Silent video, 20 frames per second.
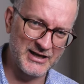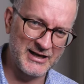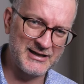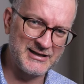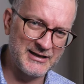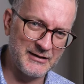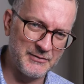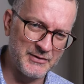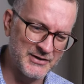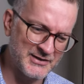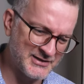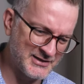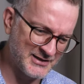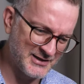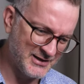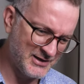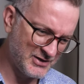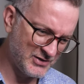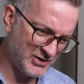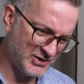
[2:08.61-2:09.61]
AWS
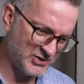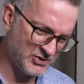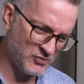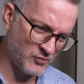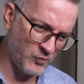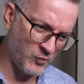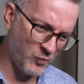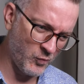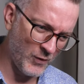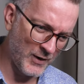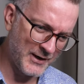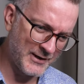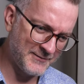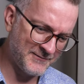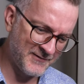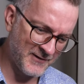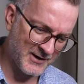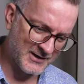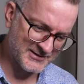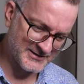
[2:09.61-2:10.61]
is way
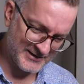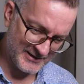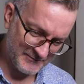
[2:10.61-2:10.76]
faster.